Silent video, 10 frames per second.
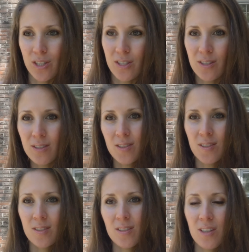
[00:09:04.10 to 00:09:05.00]
she's
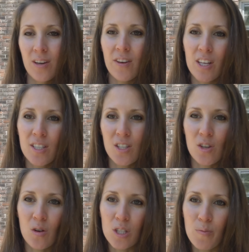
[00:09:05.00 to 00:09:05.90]
giving us
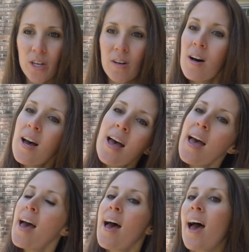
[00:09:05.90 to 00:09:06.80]
this whole spiel.
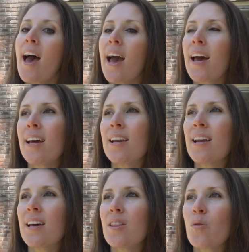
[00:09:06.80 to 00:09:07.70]

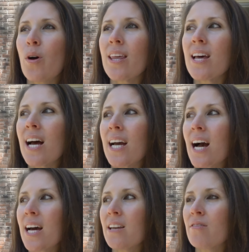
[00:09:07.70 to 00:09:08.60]
And the way that I
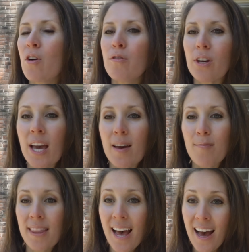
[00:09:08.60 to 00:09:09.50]
kind of
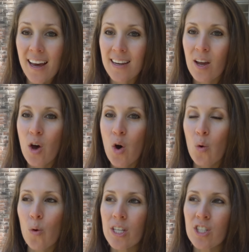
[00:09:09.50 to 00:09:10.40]
overcame that
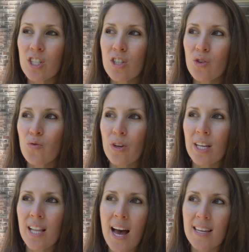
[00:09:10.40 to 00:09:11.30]
was just to
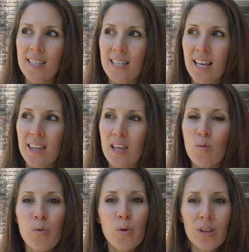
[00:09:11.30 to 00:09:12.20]
realize that
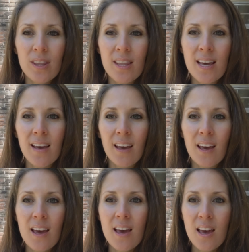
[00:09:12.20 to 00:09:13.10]
the important
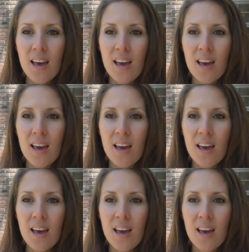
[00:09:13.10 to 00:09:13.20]
thing